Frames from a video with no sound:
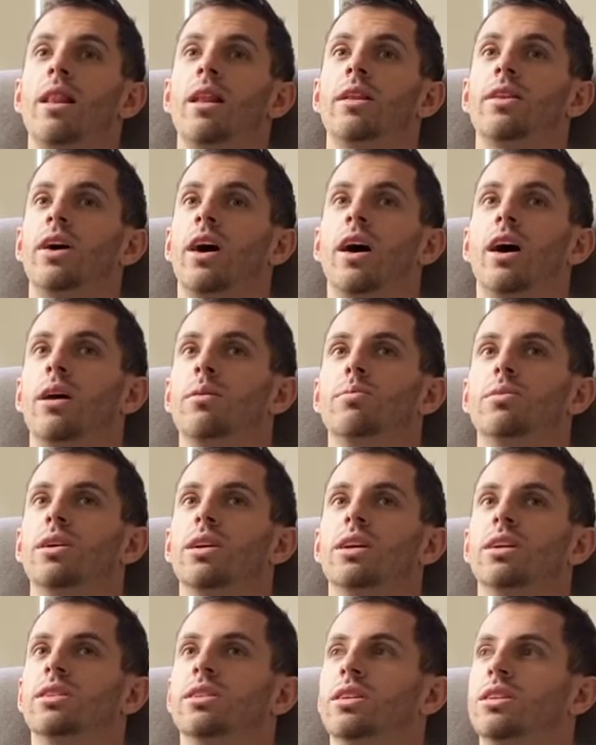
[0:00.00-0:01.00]
the hype that
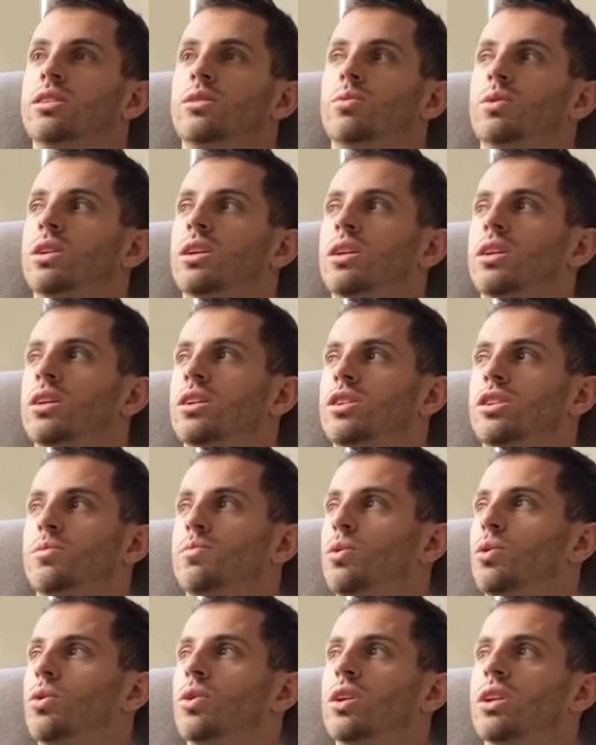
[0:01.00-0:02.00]
exists within this
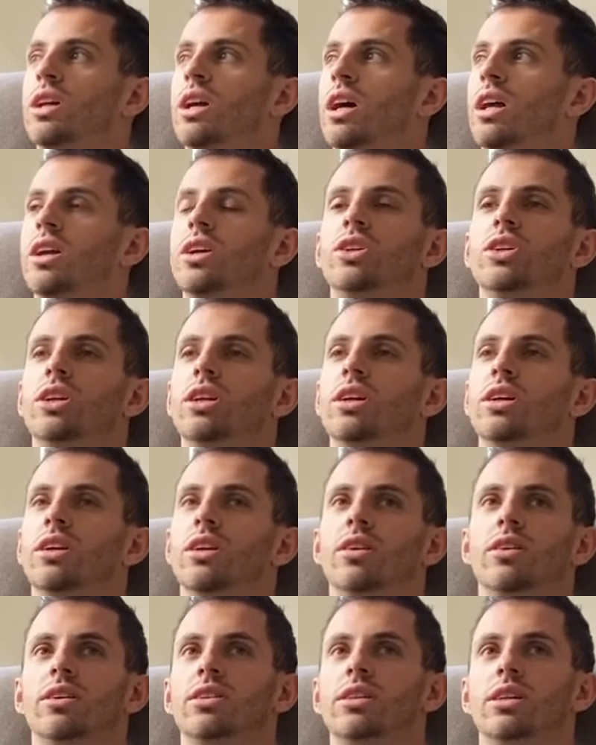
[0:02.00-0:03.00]
sport and the energy. You
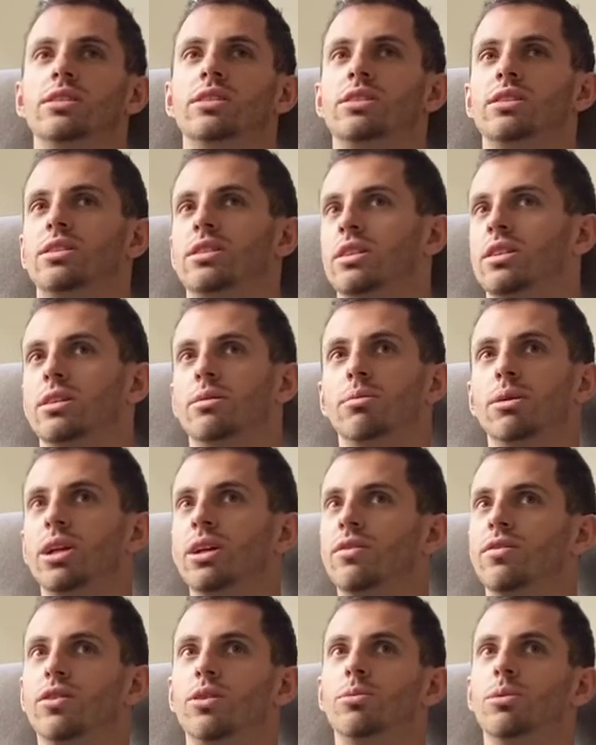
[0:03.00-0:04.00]
know, it's, it's, it's a
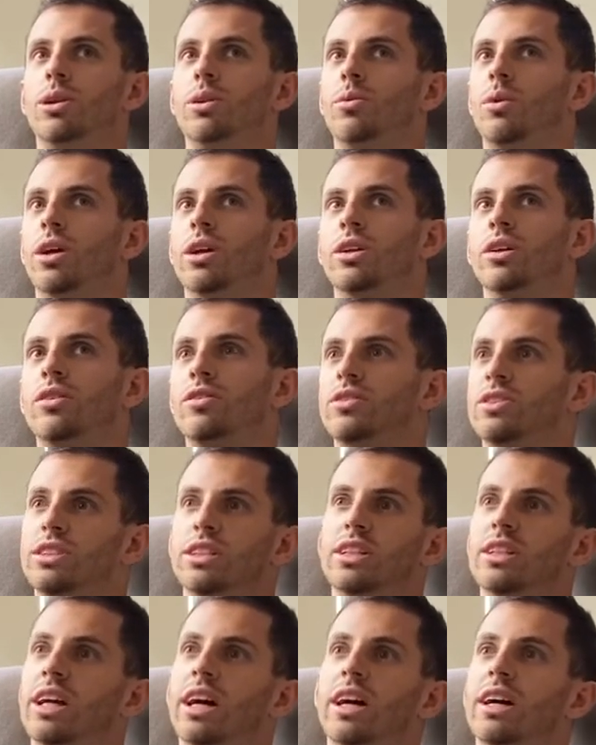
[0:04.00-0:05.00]
mini Formula One. You've
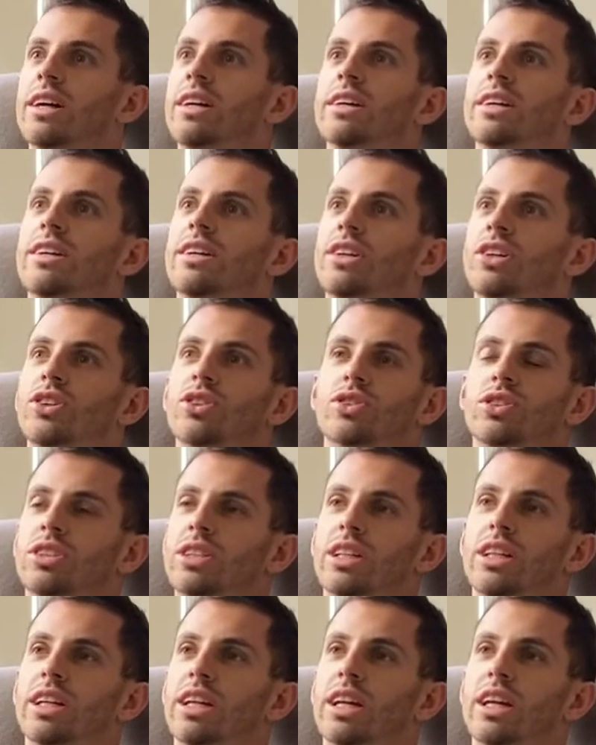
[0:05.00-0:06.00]
seen that. Yeah, sure. You're
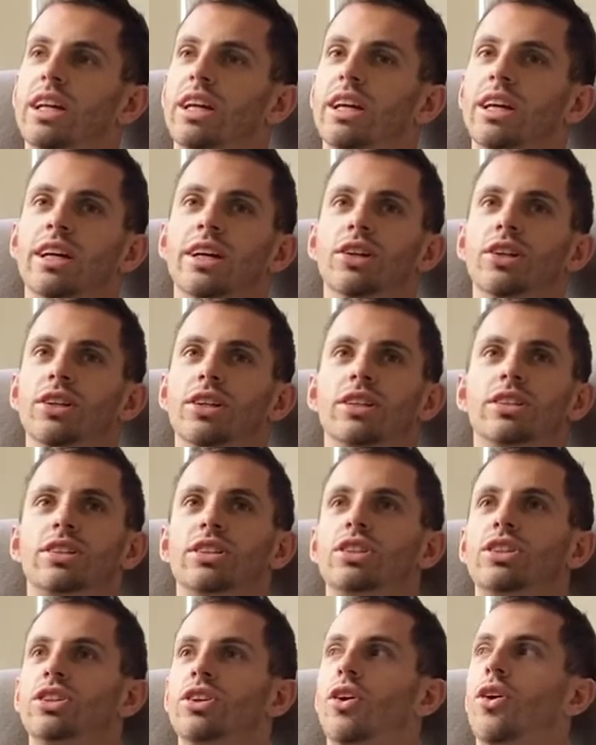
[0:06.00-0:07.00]
seeing it here. Yeah. This
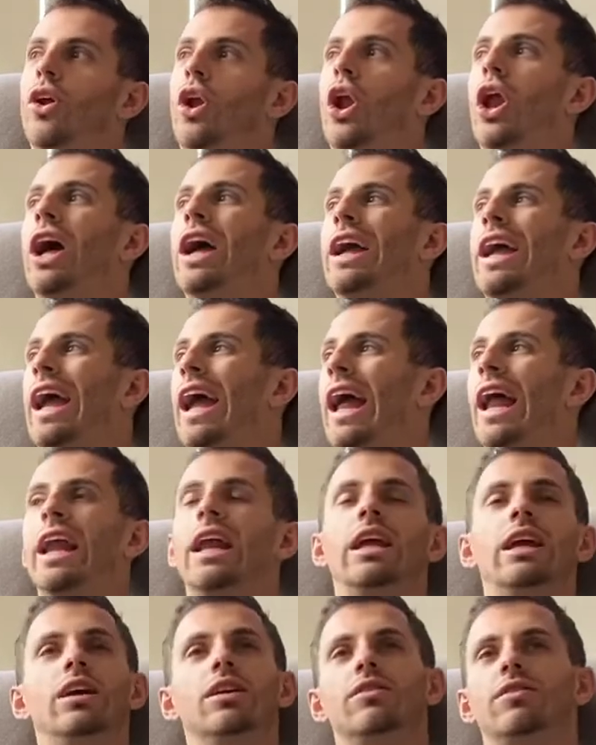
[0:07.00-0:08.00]
is not like
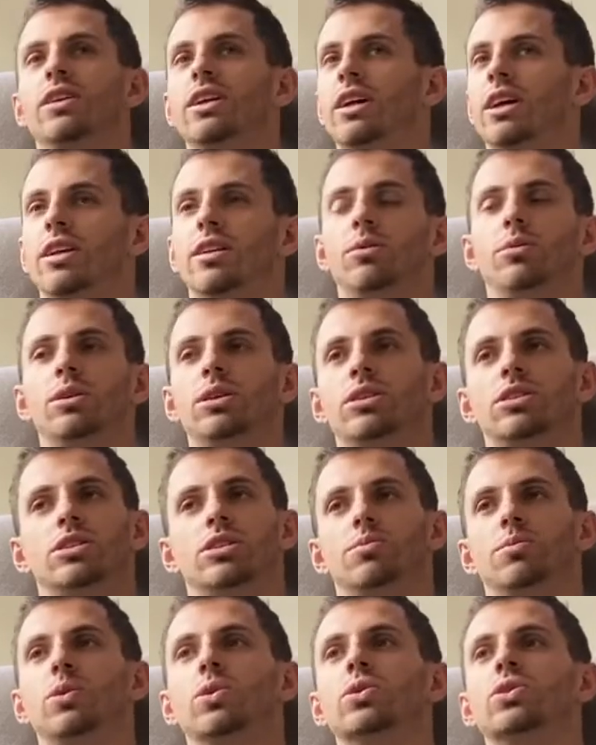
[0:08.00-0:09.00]
any of the other winter
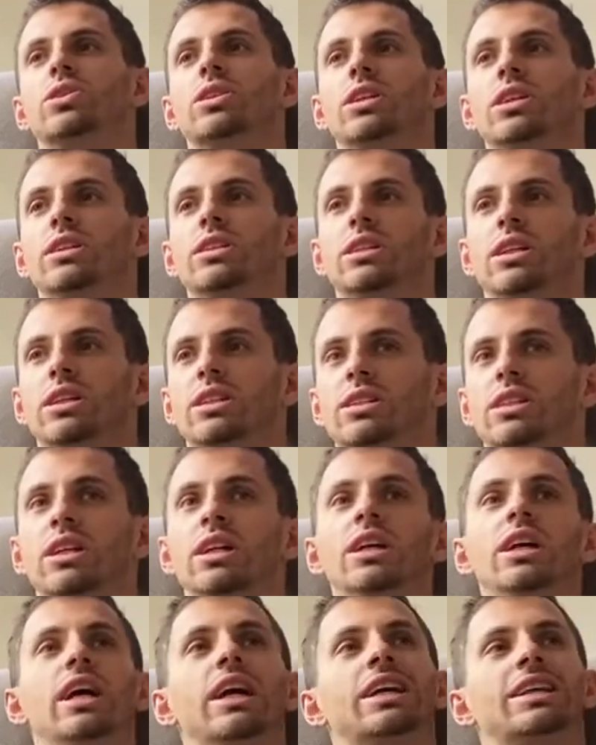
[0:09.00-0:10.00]
sports that exist,
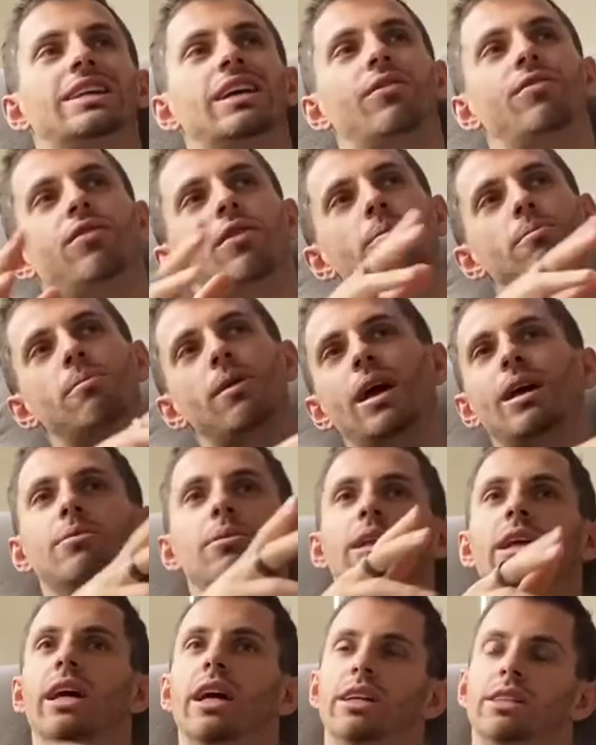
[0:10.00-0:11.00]
except right. for maybe
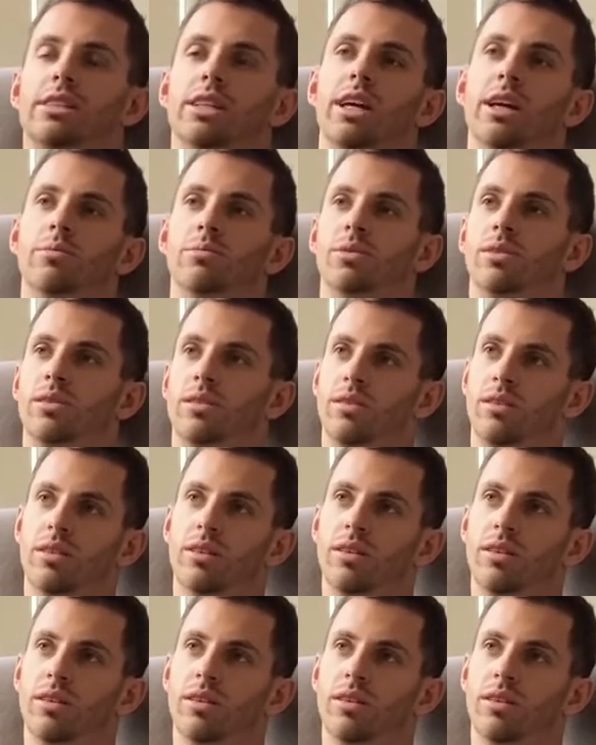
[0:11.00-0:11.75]
the X Games.